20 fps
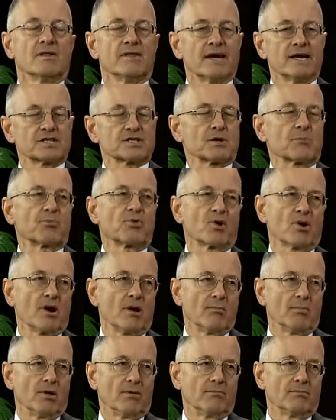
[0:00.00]
that's a
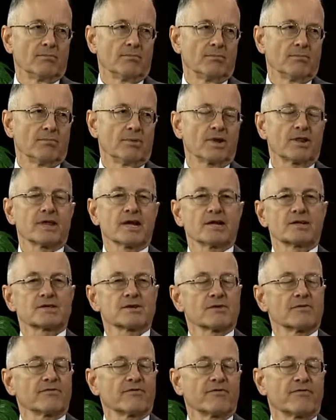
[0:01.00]
problem. Yeah. But
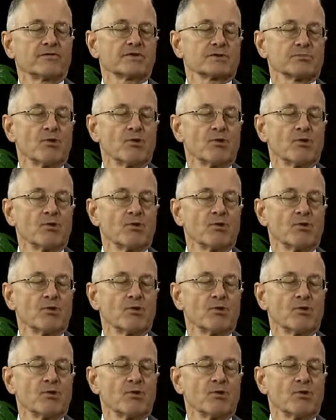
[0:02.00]
that's yeah. a